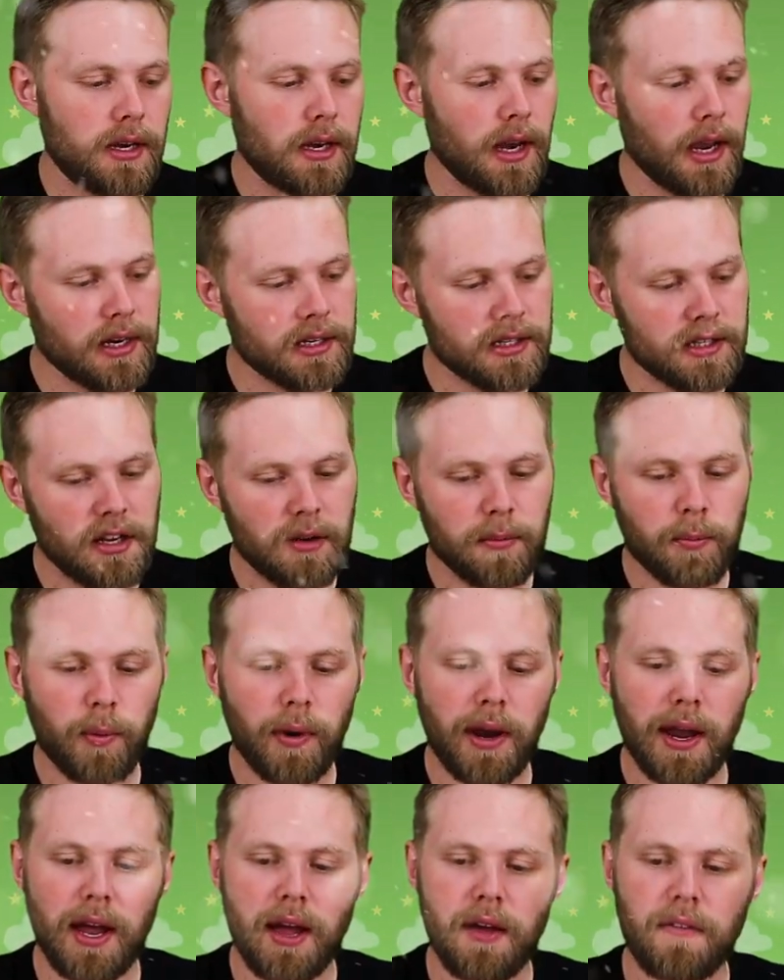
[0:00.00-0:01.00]
Next up
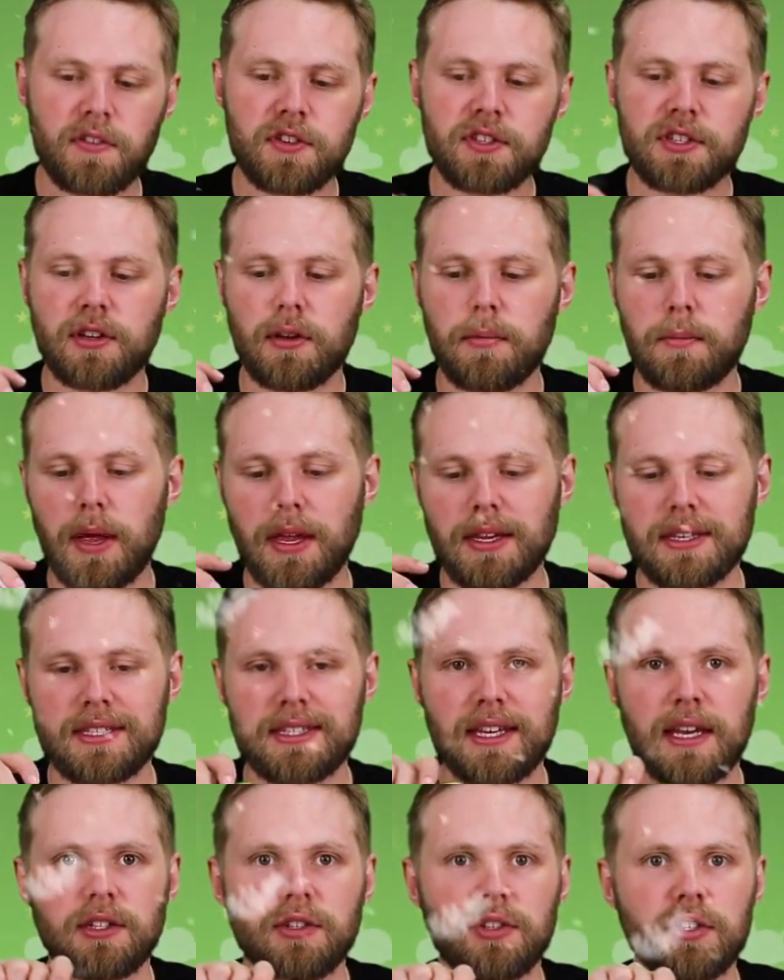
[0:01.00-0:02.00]
we have some
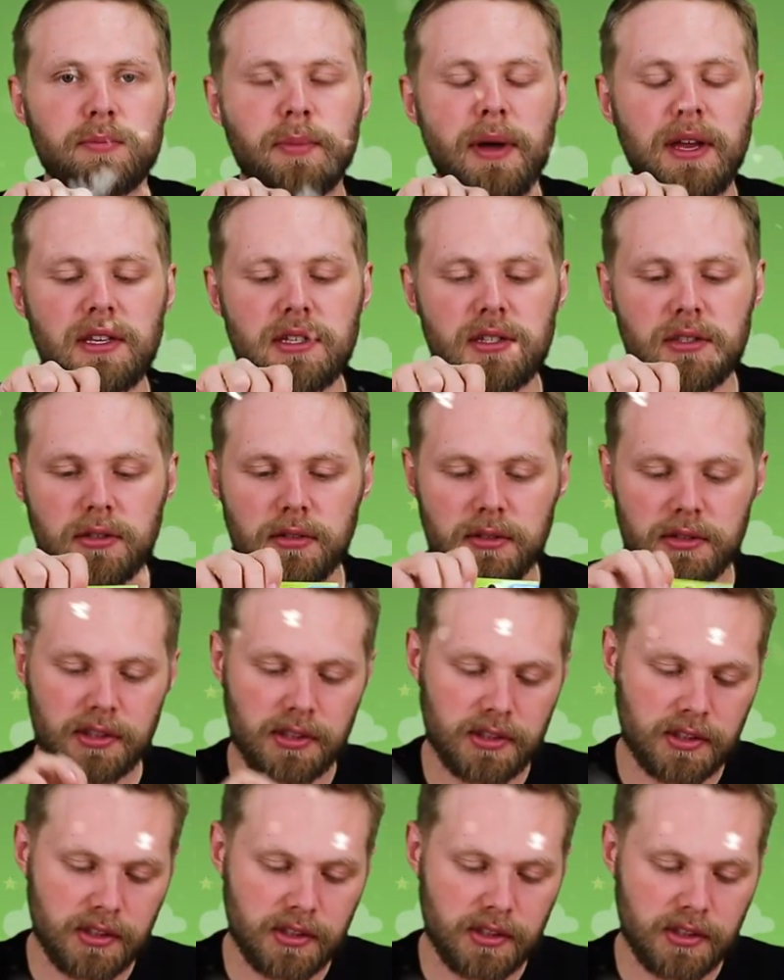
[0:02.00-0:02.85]
CentOS pencils.